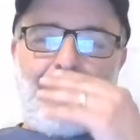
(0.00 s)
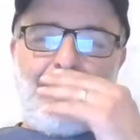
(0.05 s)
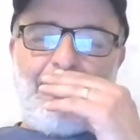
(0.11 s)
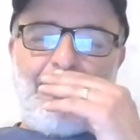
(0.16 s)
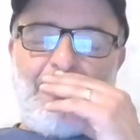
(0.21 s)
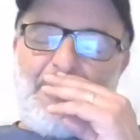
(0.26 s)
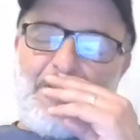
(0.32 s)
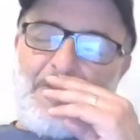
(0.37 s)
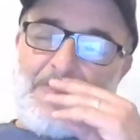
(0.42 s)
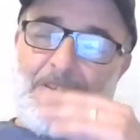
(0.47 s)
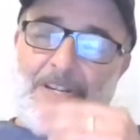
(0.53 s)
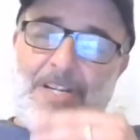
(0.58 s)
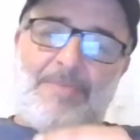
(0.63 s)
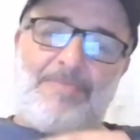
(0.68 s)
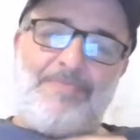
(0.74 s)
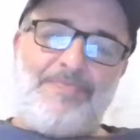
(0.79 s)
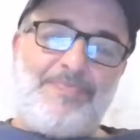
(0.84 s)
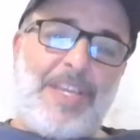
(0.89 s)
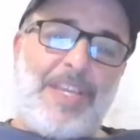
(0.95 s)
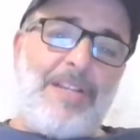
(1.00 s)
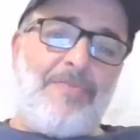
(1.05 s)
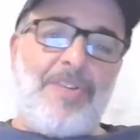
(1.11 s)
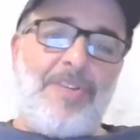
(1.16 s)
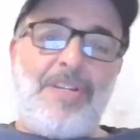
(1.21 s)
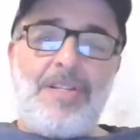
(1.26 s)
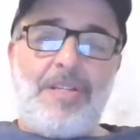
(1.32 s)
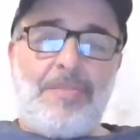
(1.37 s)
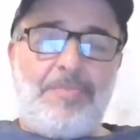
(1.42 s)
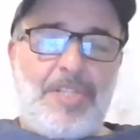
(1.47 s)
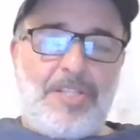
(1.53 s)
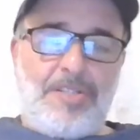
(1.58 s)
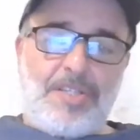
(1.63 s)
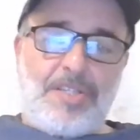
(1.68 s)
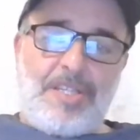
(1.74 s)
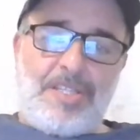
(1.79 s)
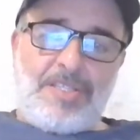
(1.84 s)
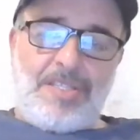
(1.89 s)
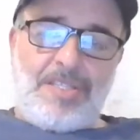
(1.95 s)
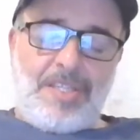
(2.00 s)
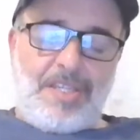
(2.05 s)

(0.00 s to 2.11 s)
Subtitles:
So anyway, let me look at